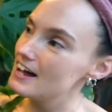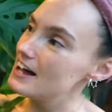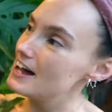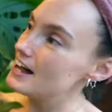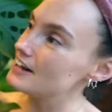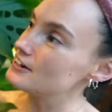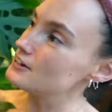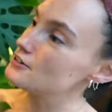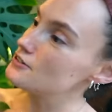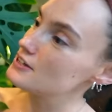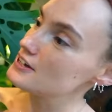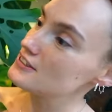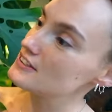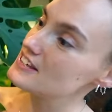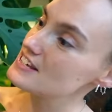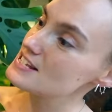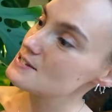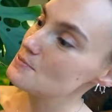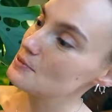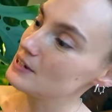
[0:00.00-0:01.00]
And I think
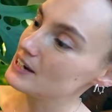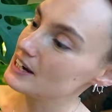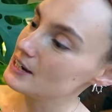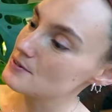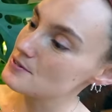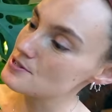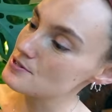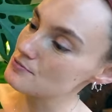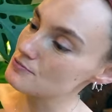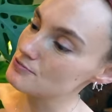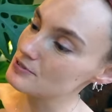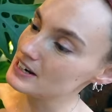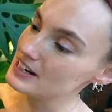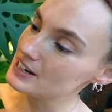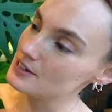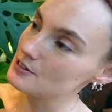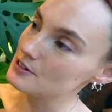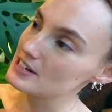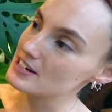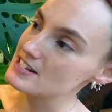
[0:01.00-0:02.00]
this one here is a really
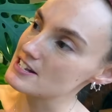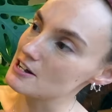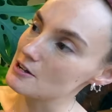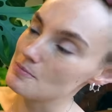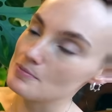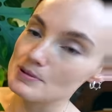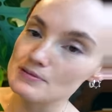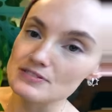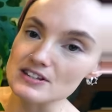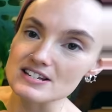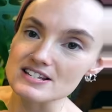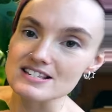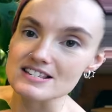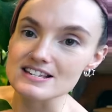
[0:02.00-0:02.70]
good example of this.